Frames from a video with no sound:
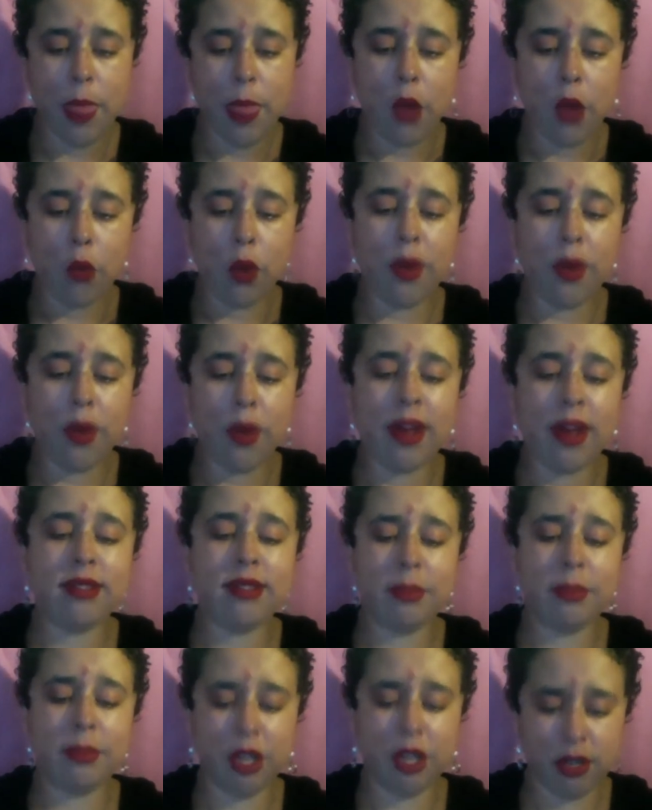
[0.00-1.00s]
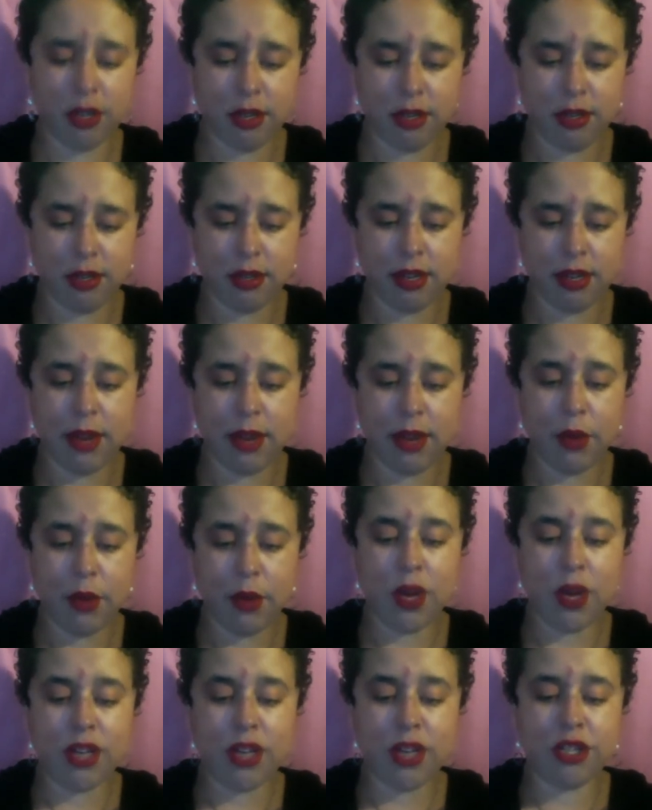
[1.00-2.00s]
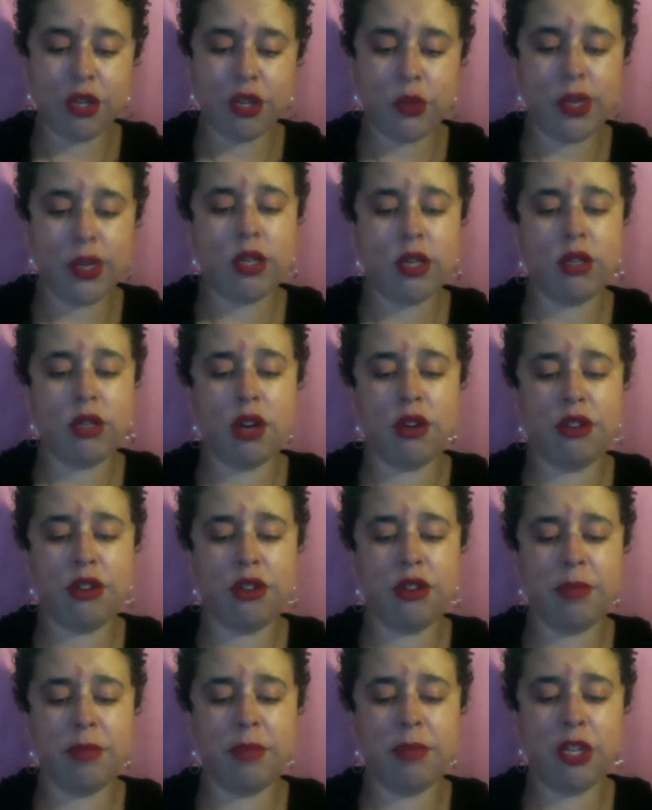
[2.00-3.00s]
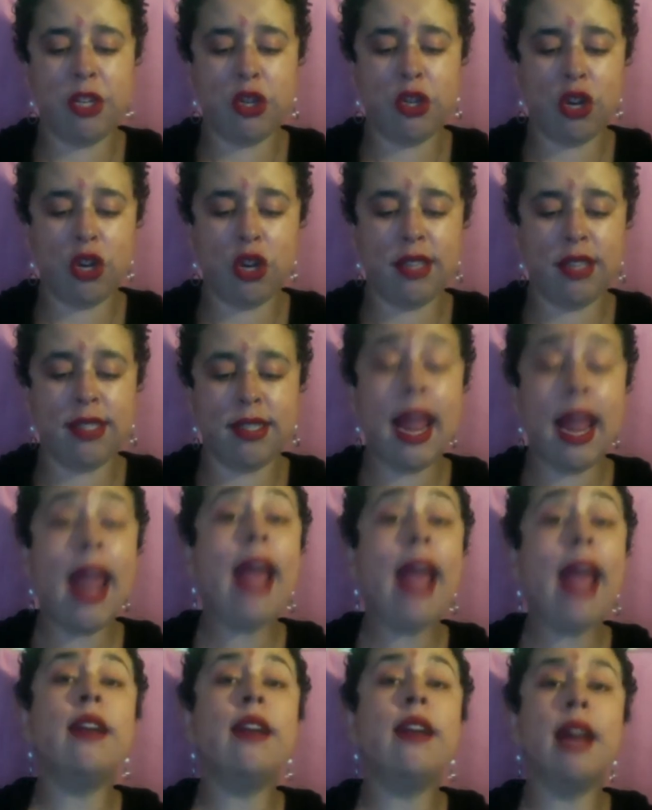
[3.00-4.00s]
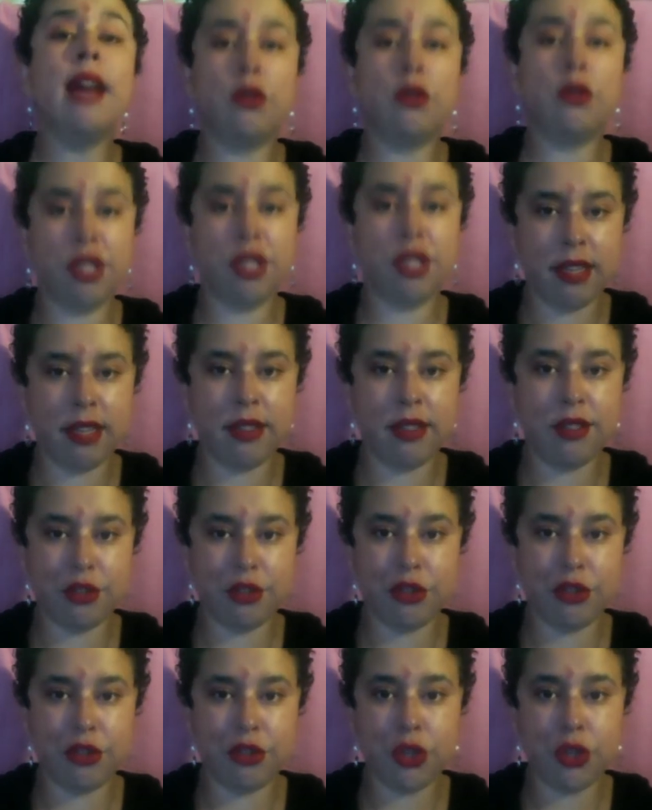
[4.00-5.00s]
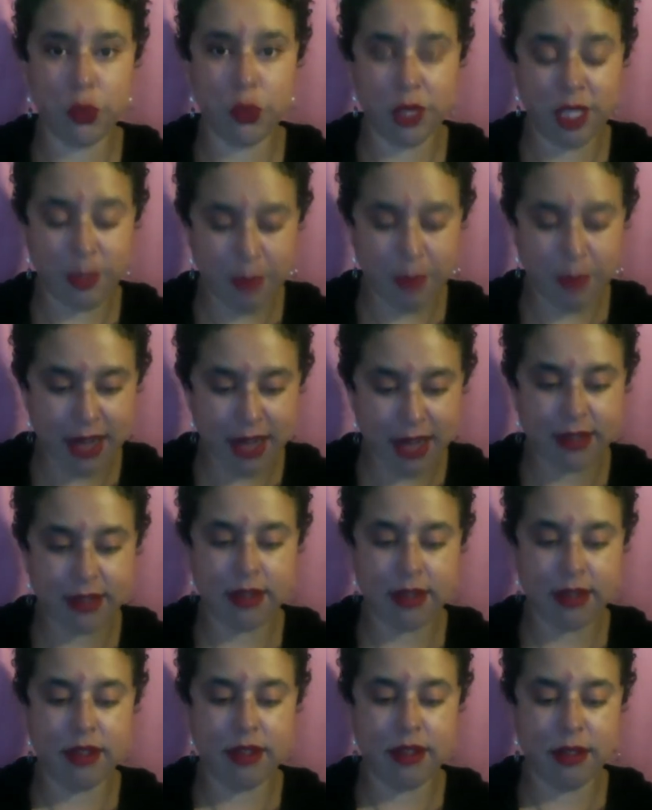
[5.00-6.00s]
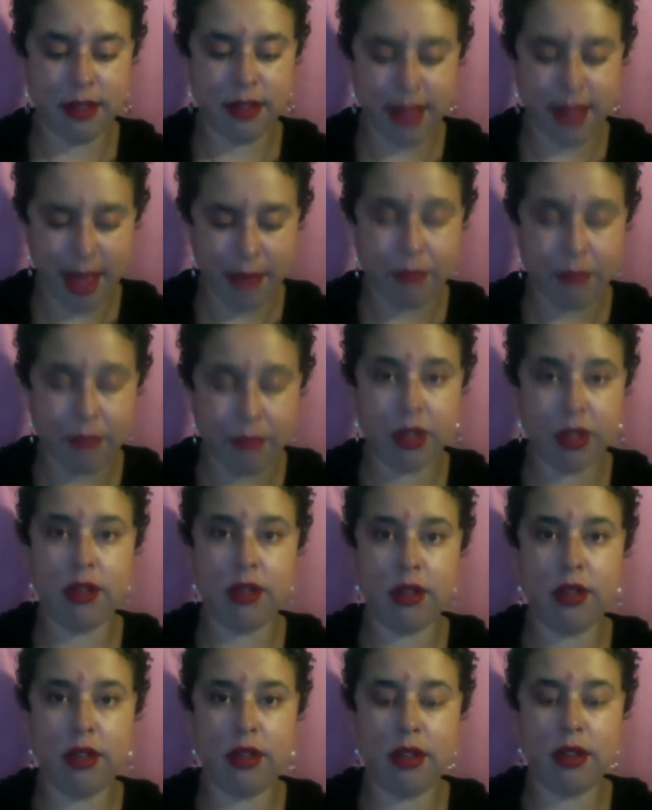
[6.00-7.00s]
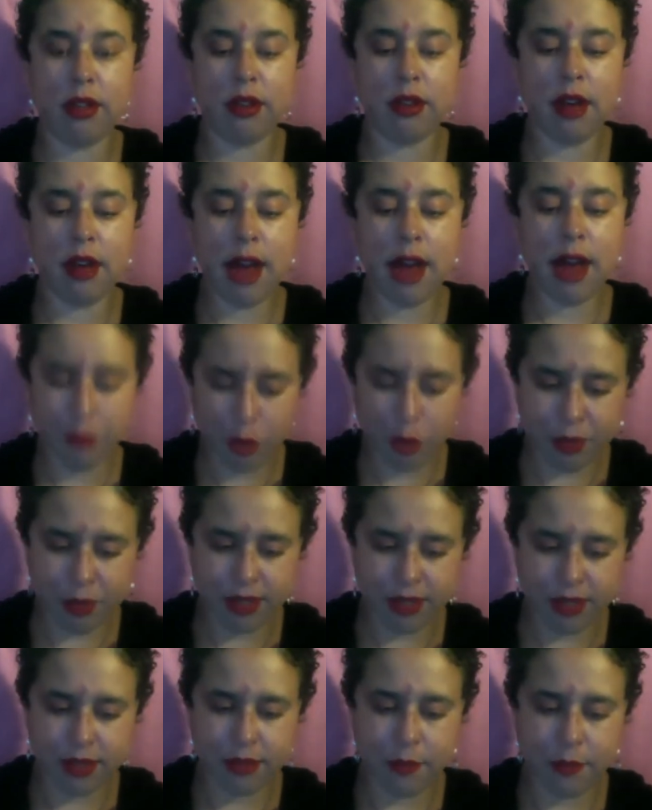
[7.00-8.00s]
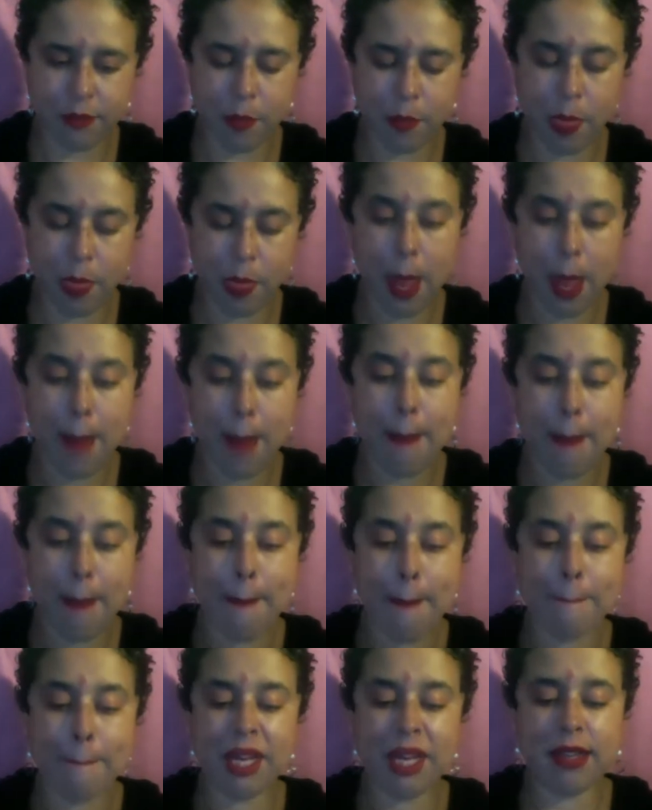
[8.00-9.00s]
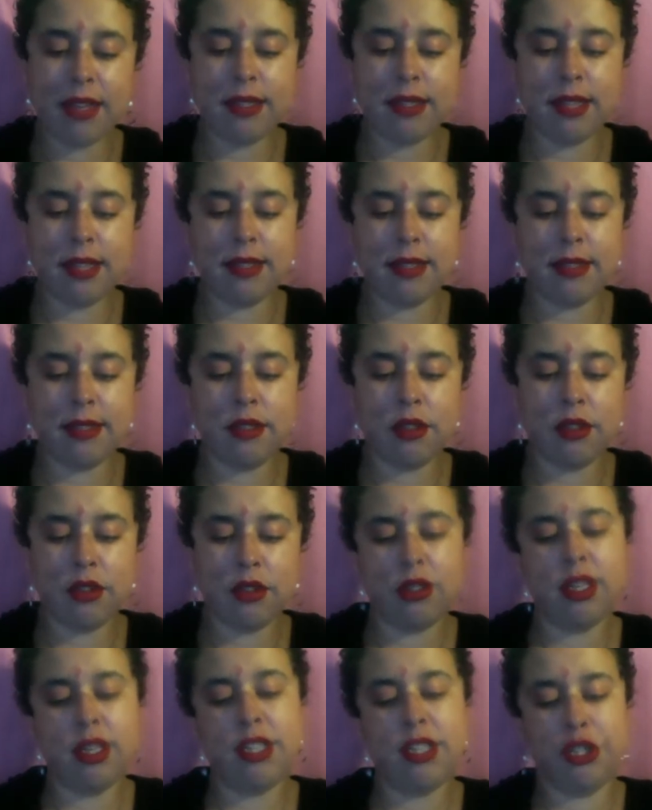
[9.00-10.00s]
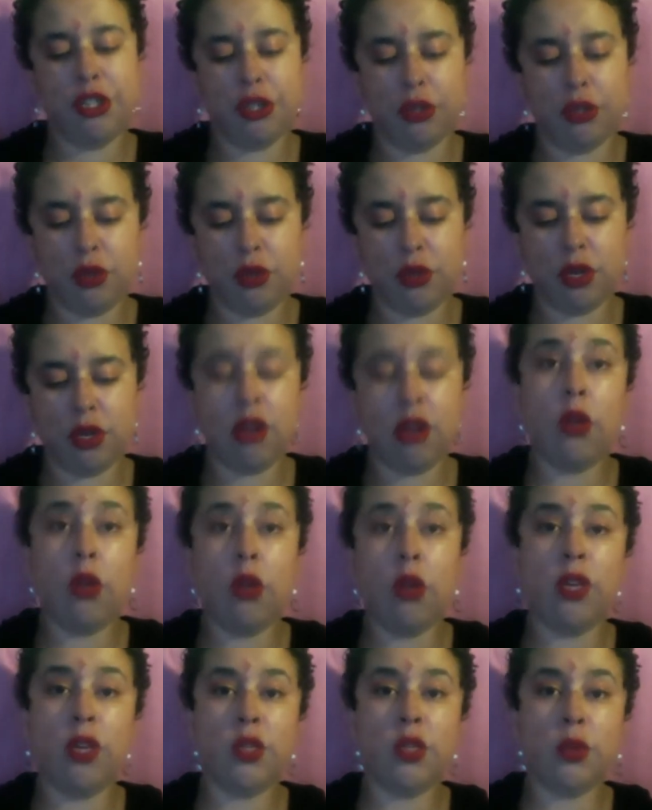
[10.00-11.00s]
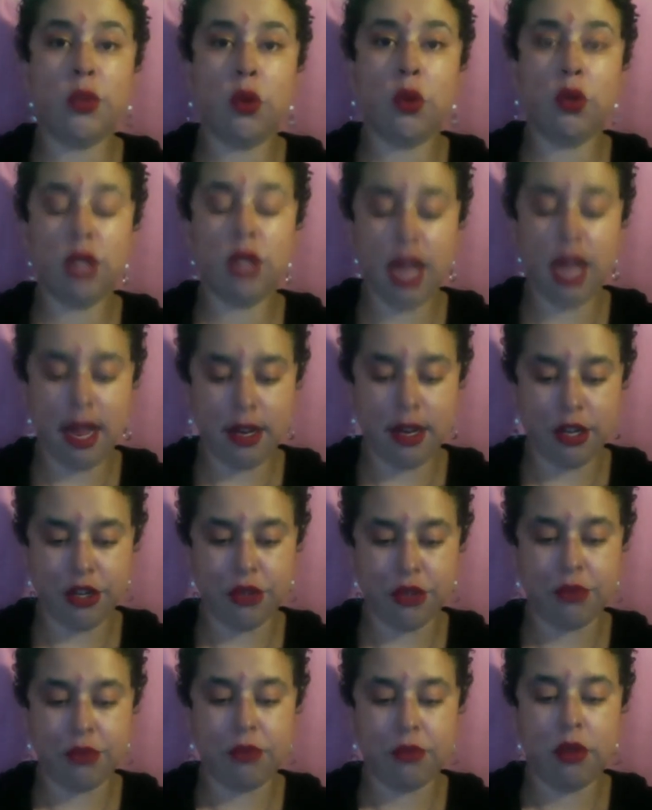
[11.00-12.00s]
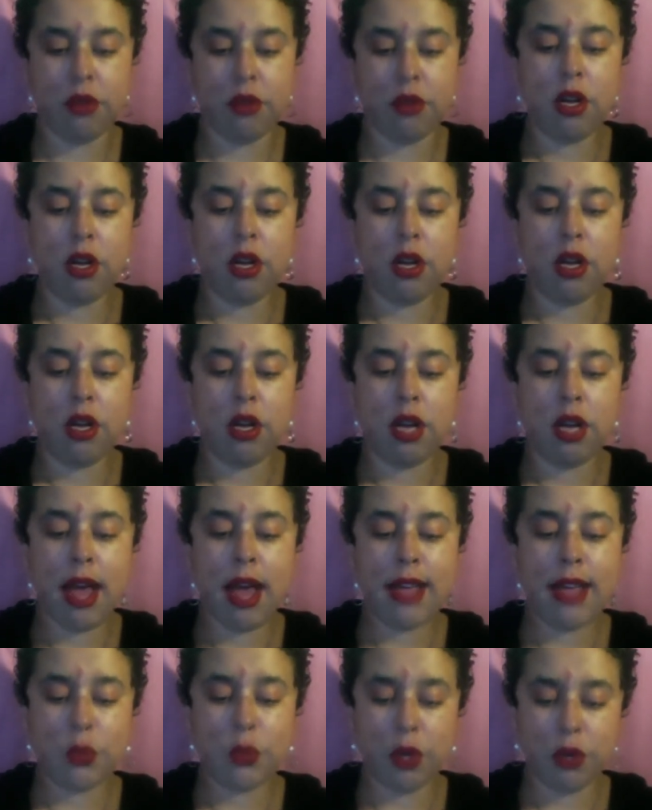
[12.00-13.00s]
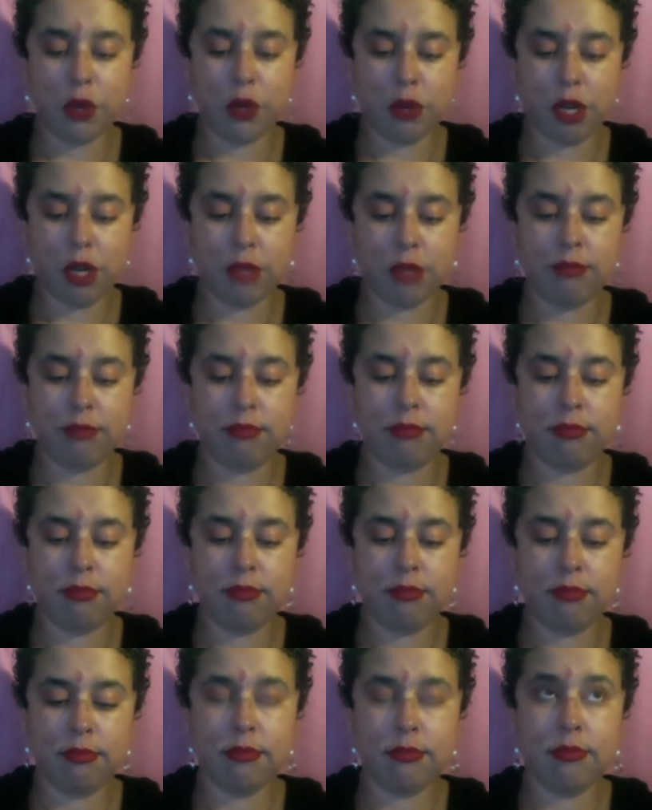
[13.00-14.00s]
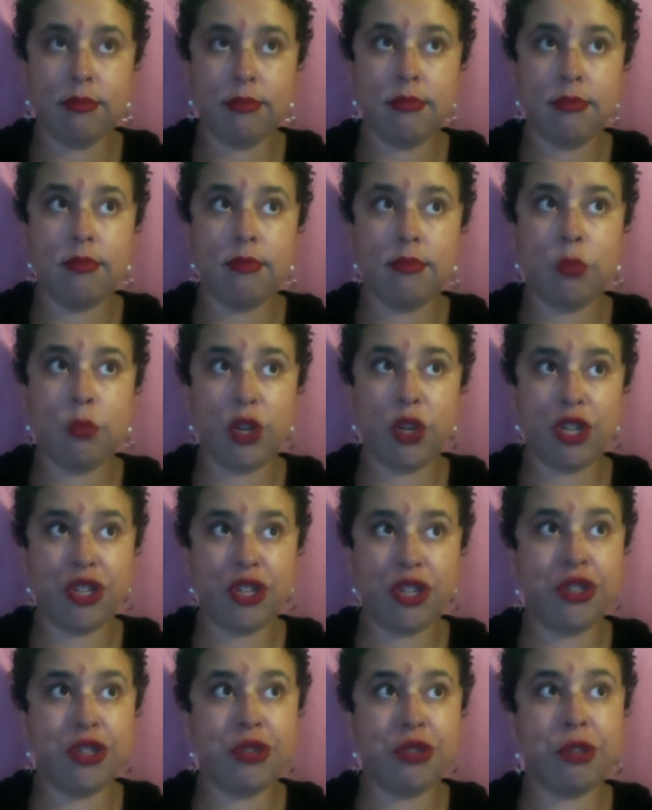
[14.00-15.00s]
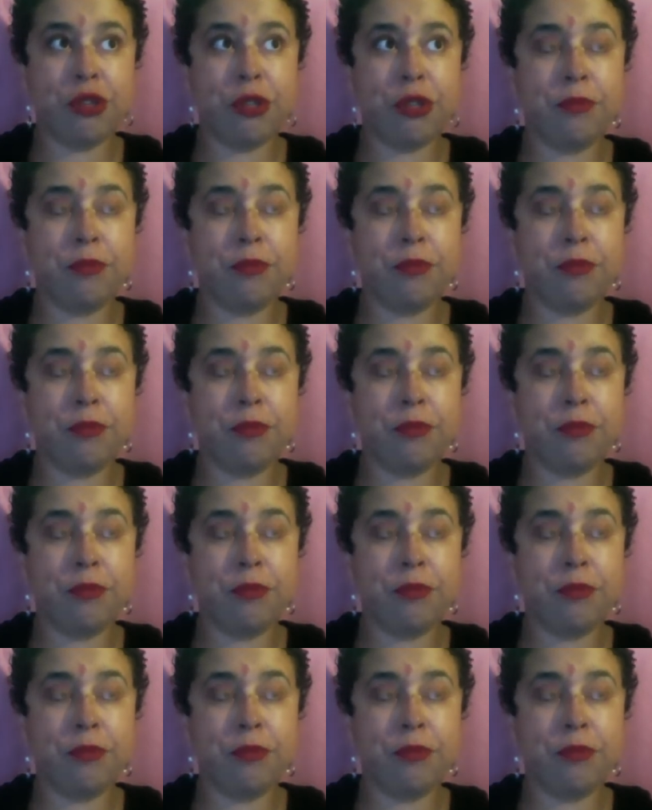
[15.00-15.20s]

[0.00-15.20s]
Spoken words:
We want to be heard, and we want to raise our daughters to be Chingonas and our sons to respect them on purpose, because lessons learned as children are the ones we hold on to as we grow, which is true.